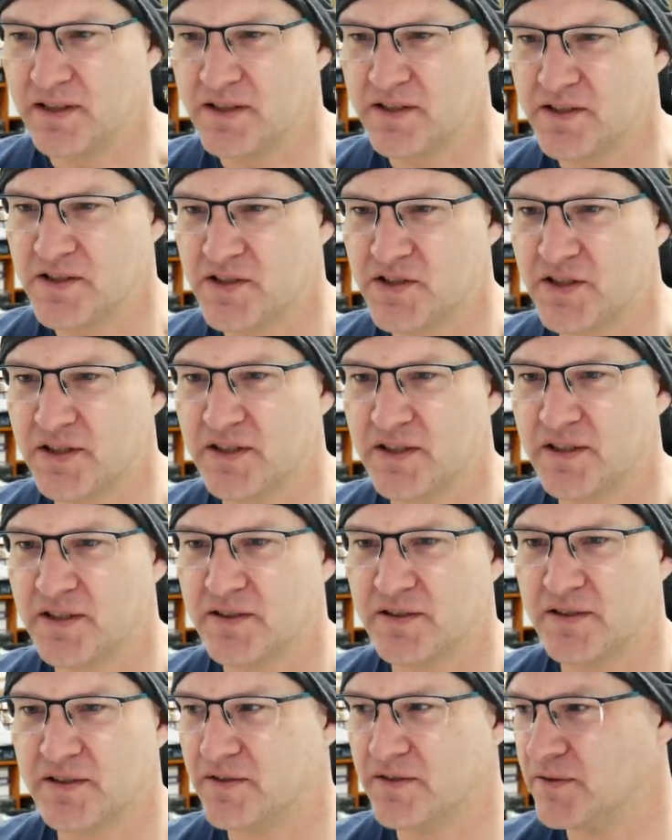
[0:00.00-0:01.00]
So
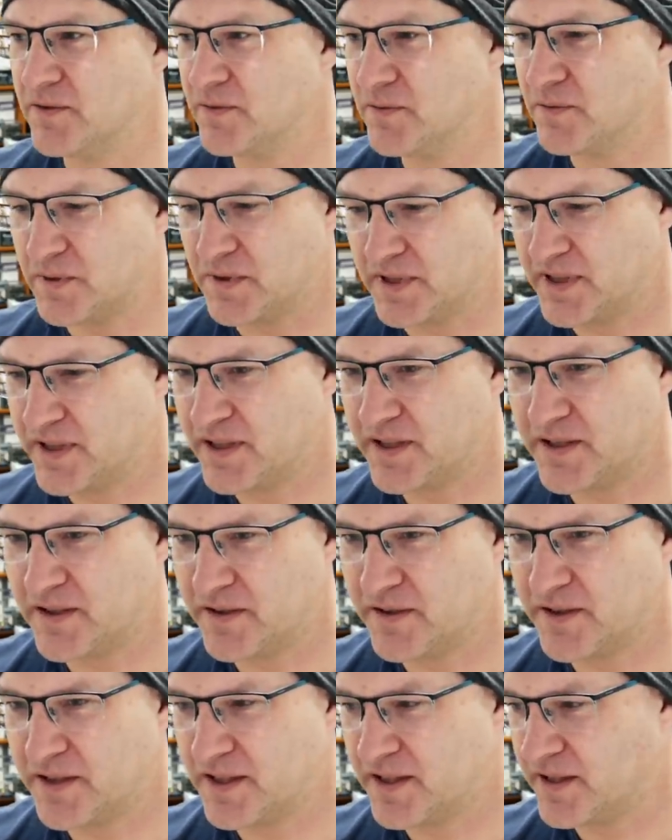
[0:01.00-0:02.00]

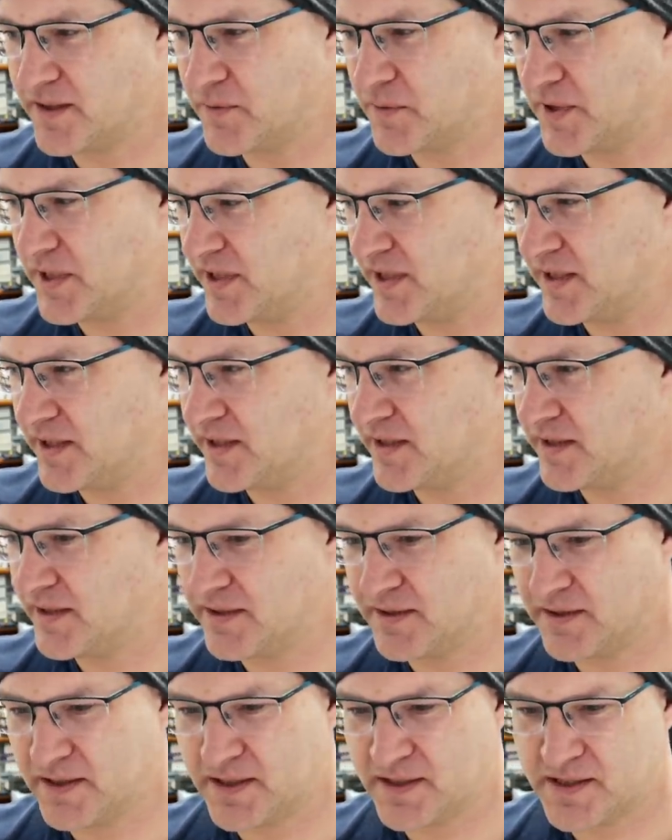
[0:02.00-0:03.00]
where are we?
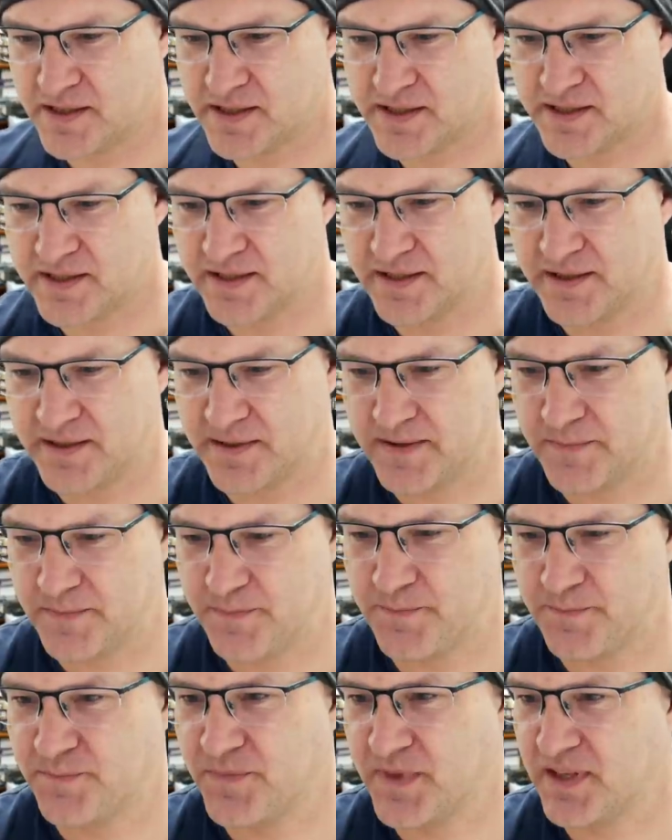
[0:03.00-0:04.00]
Let's
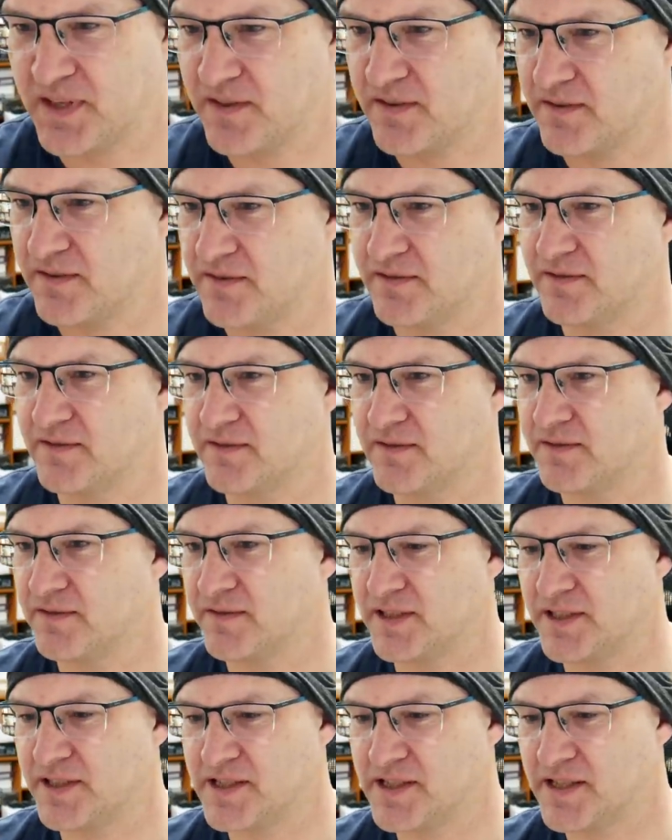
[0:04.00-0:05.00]
um,
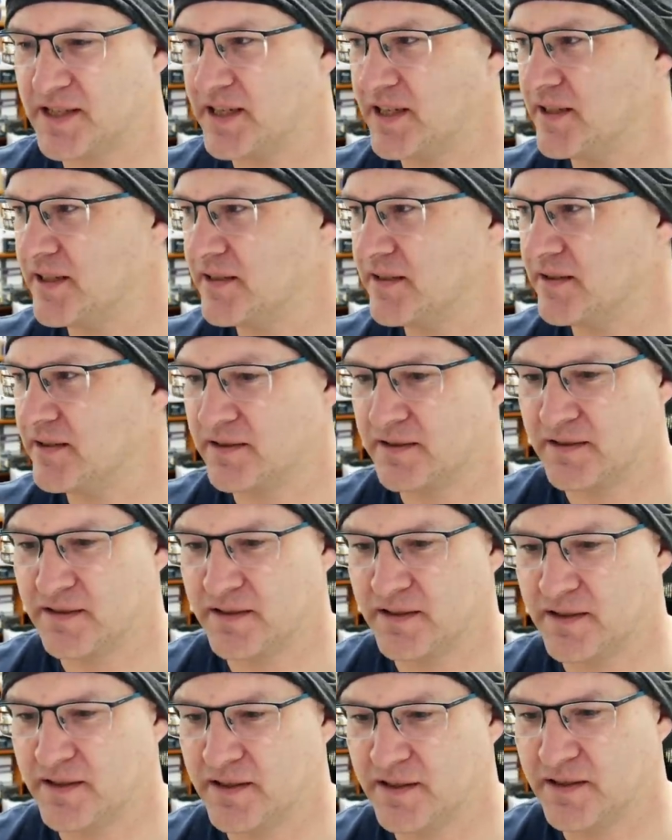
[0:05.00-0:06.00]
let's head
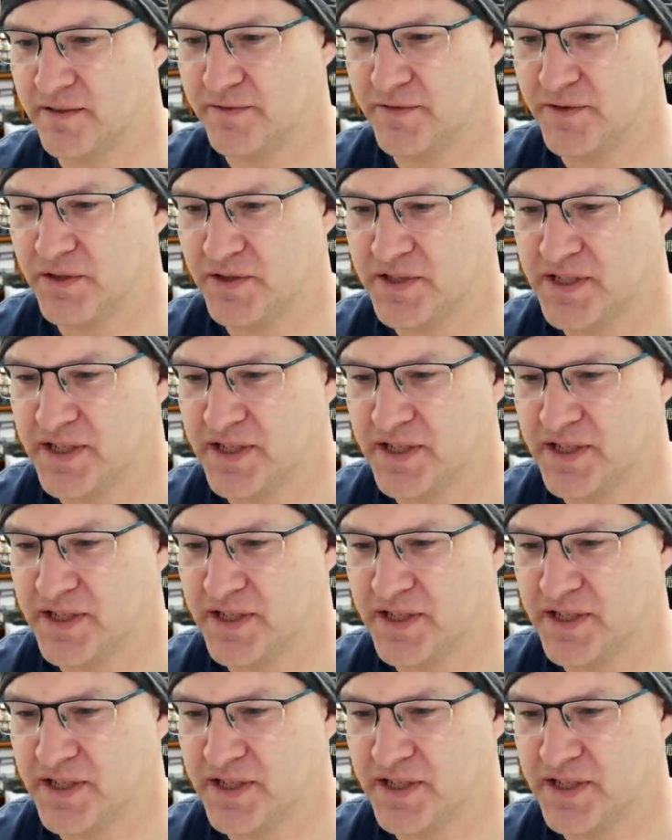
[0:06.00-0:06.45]
here for